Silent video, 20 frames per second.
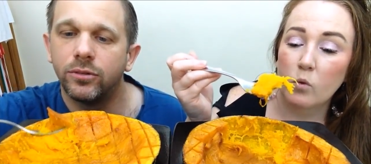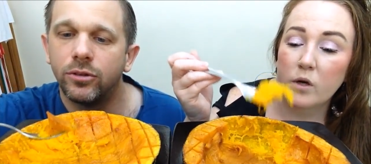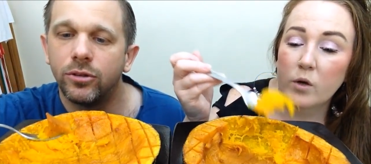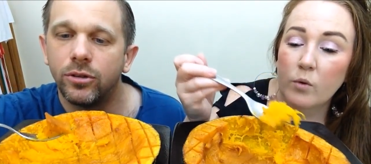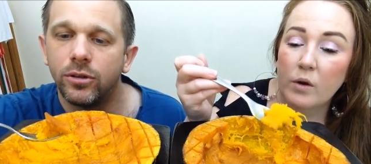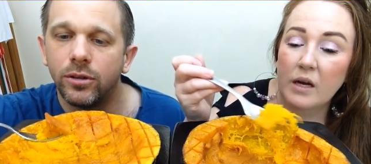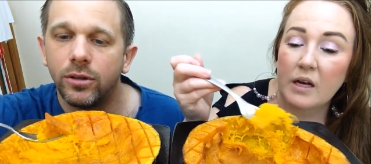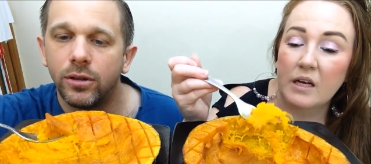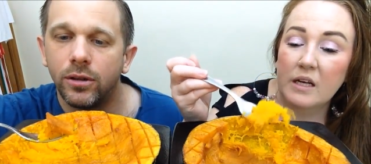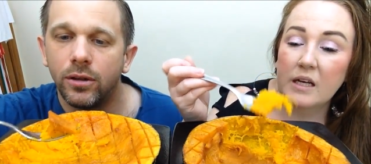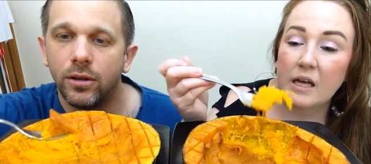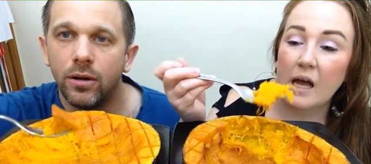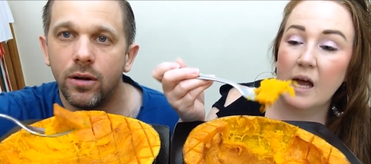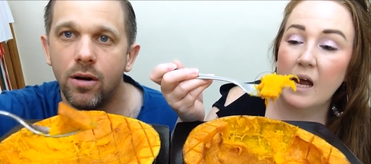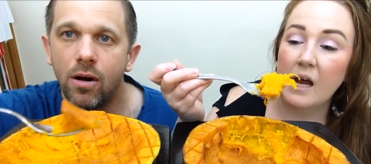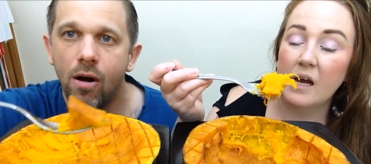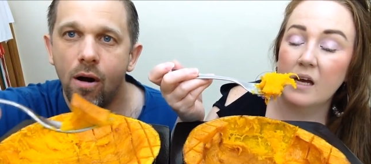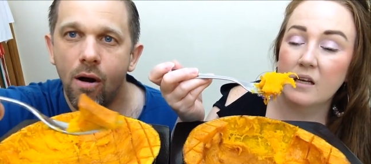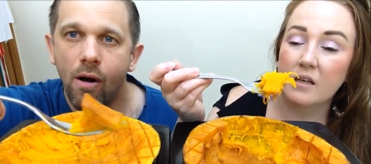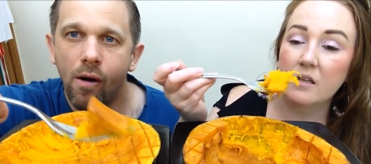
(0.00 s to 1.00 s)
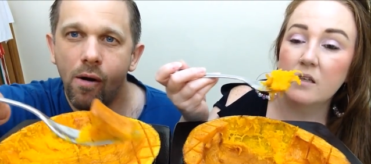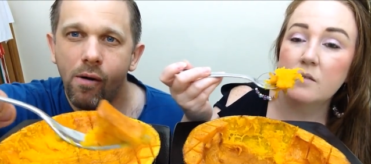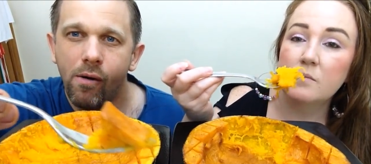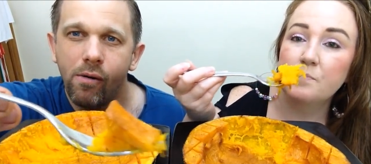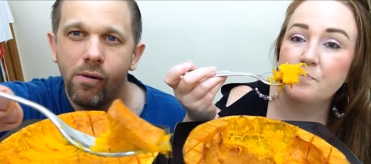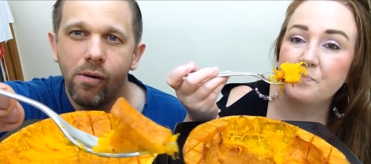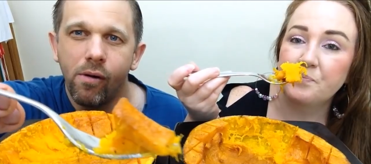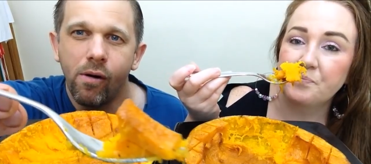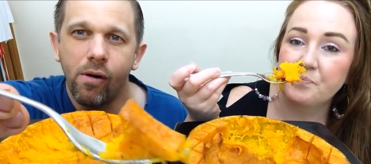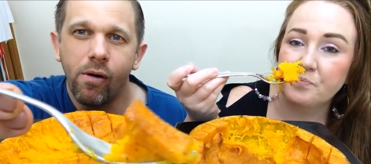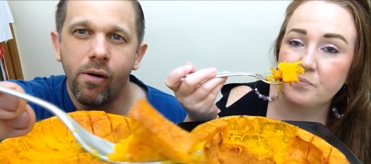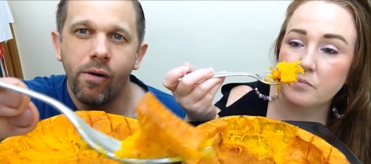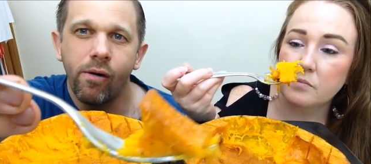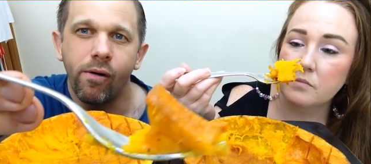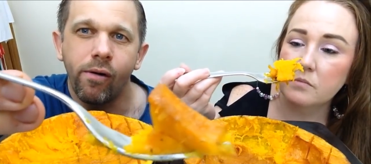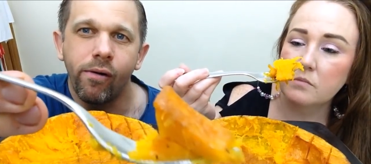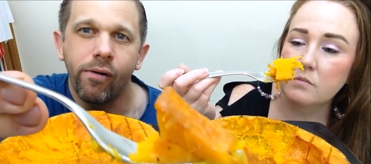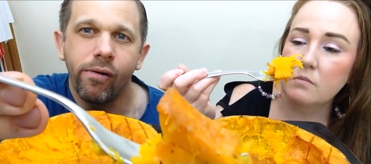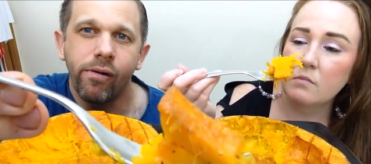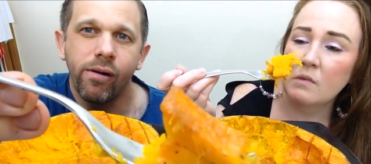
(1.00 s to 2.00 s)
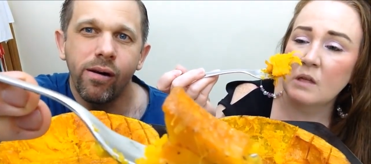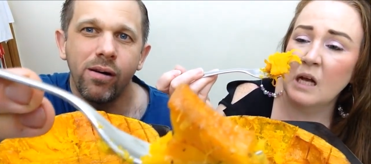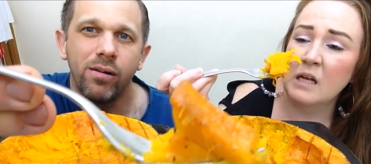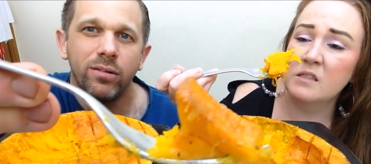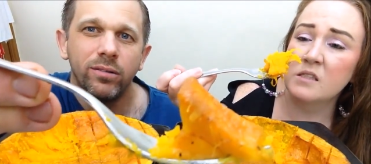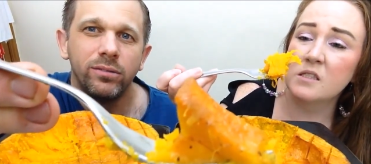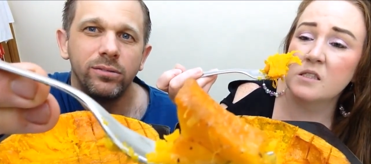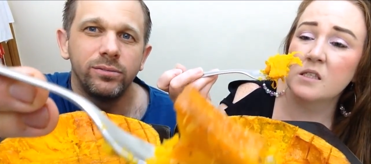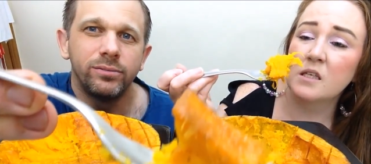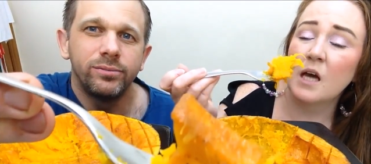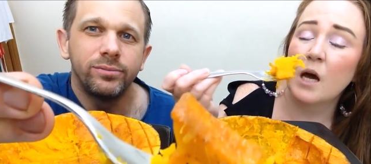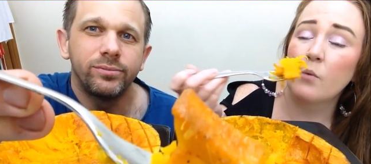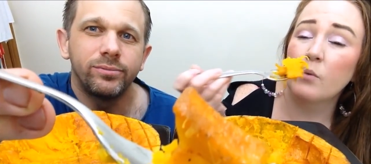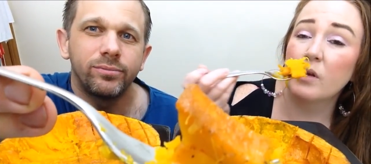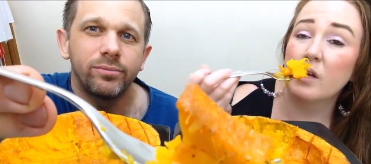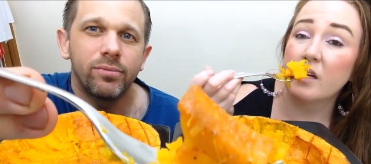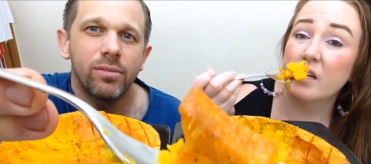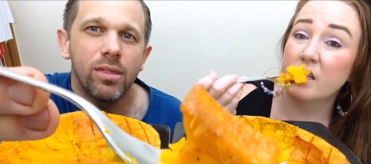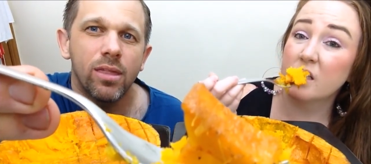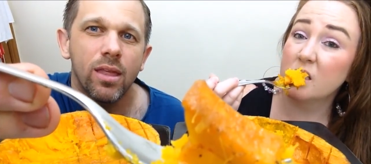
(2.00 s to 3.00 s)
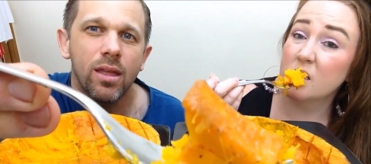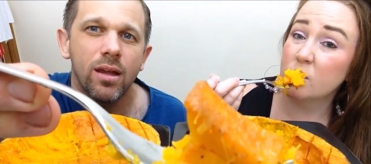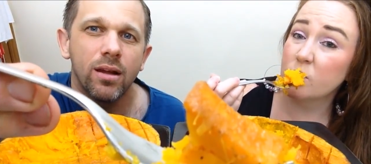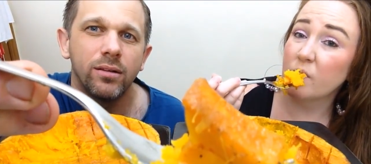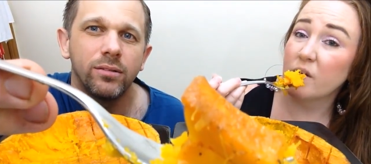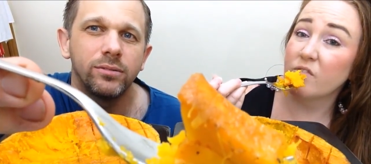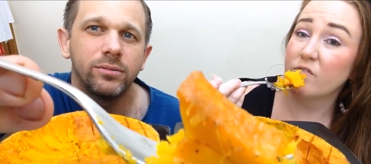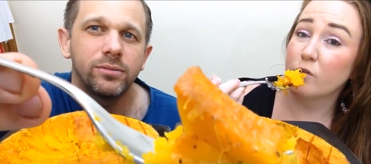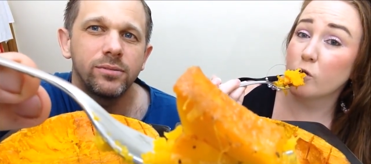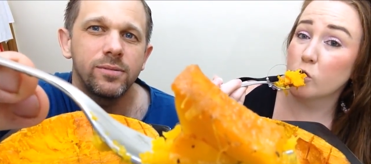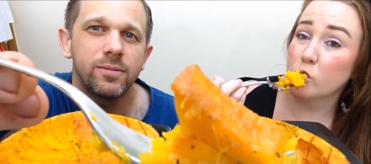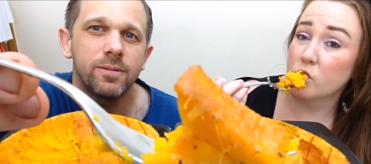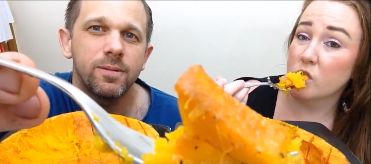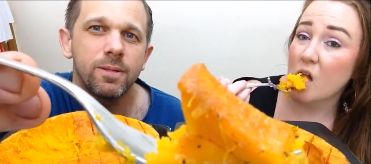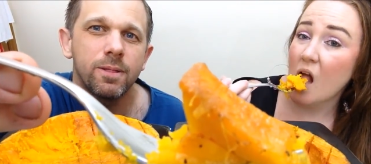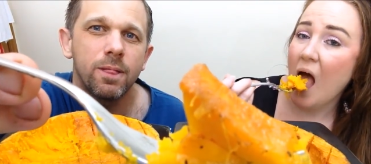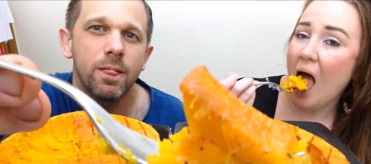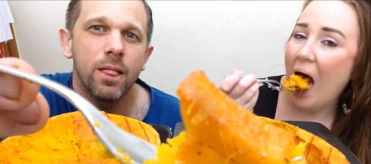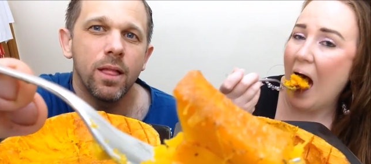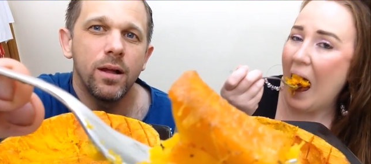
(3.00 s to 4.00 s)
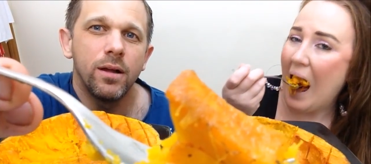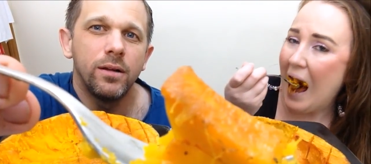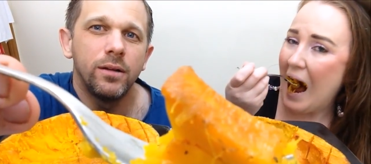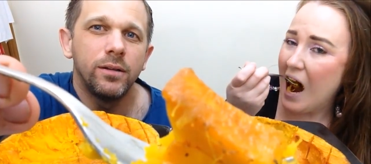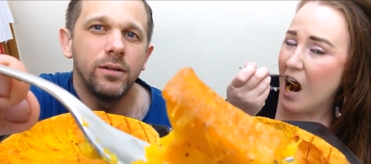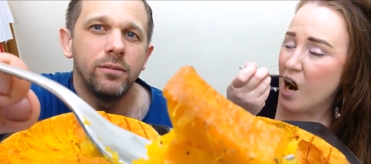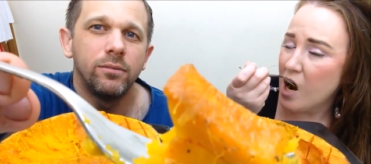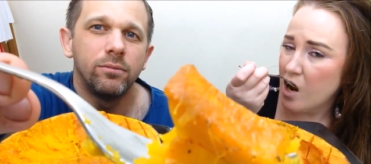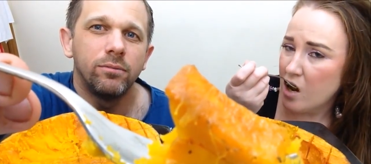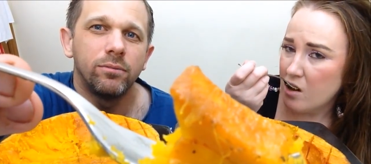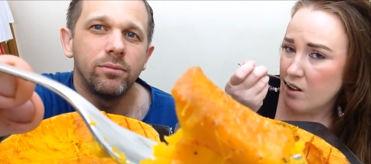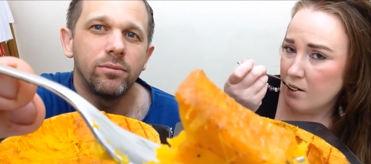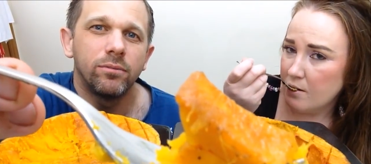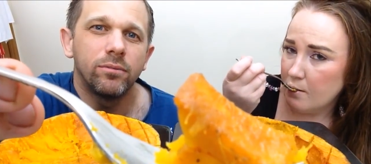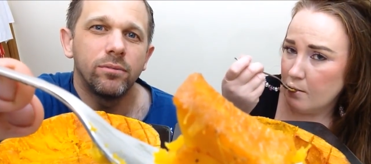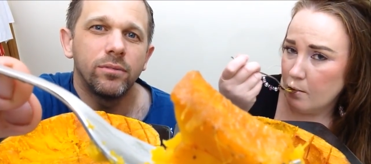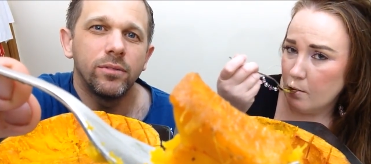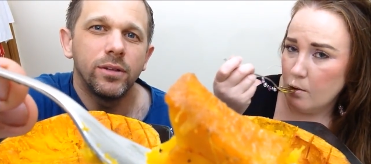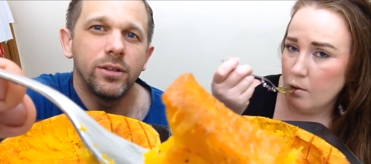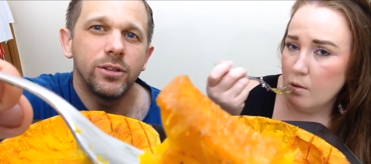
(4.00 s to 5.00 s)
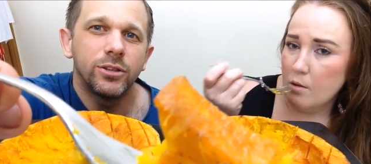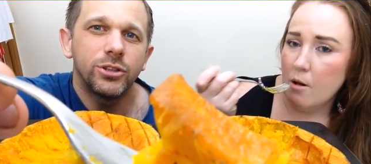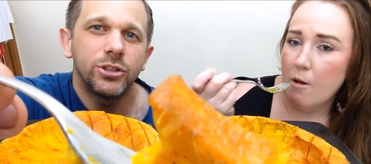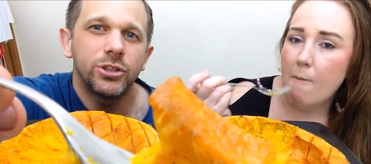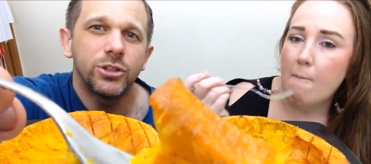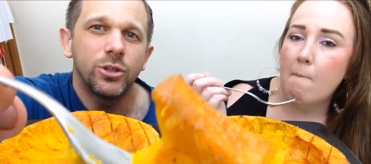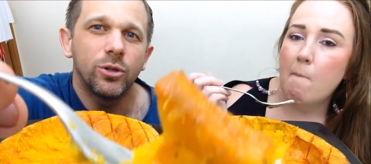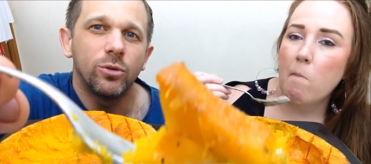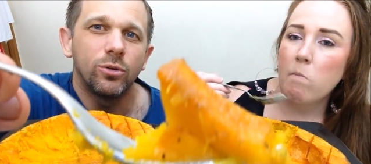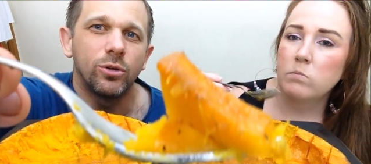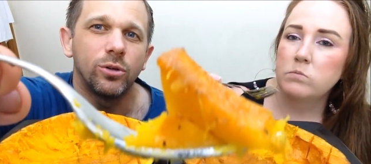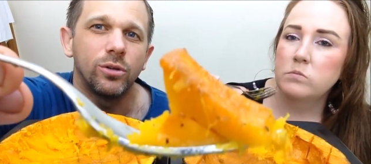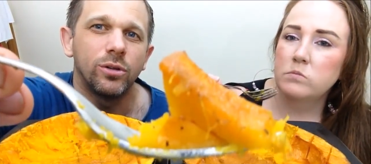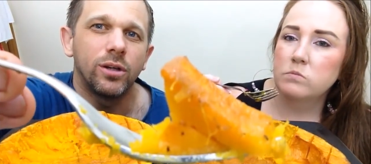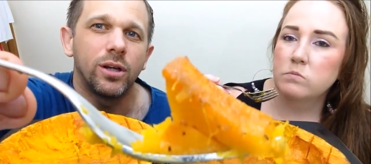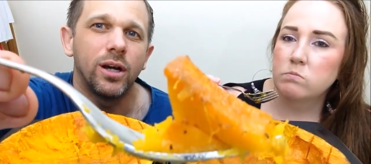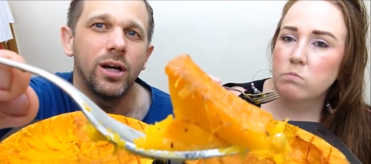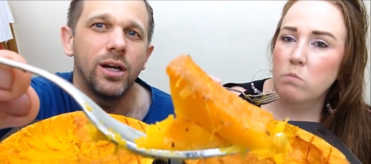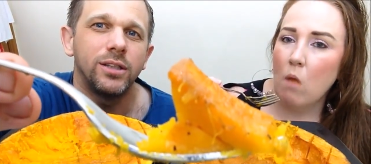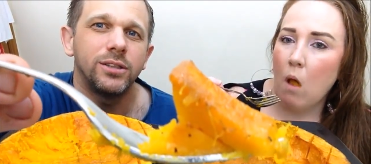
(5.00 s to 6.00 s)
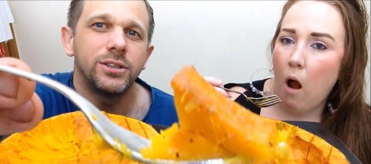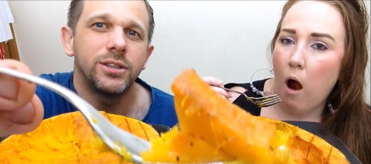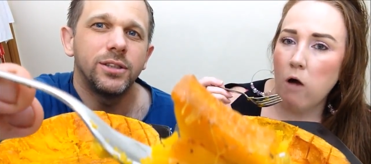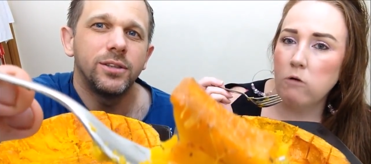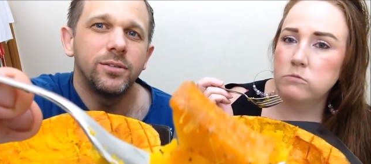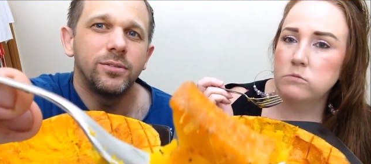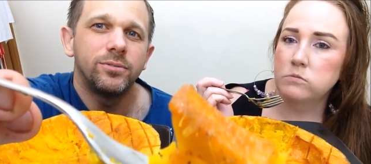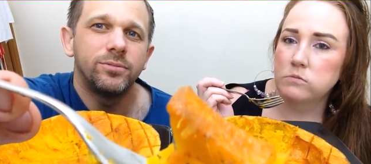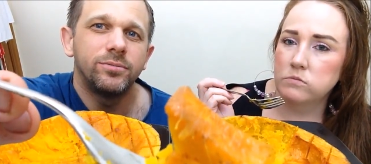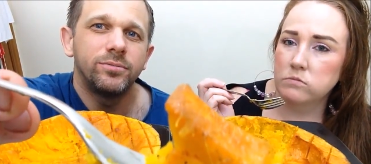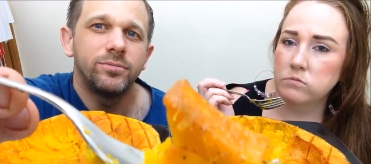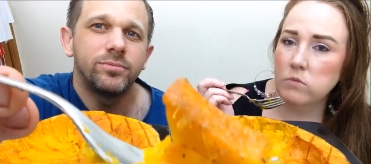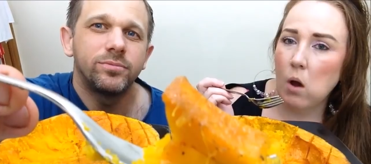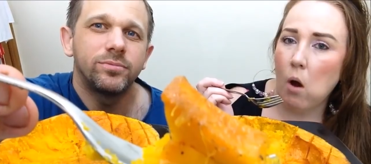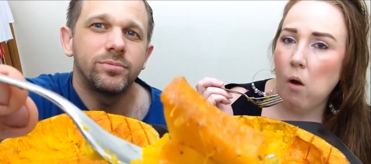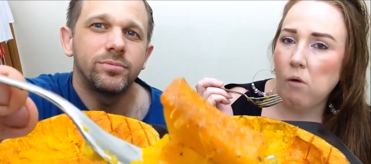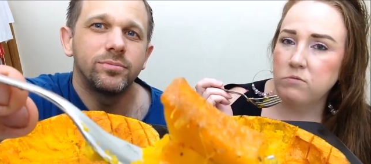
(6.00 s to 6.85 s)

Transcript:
Speaker 1: without anything added, and see how we like it this way first.
Speaker 2: It's so good, guys.
Speaker 1: Mm-hmm.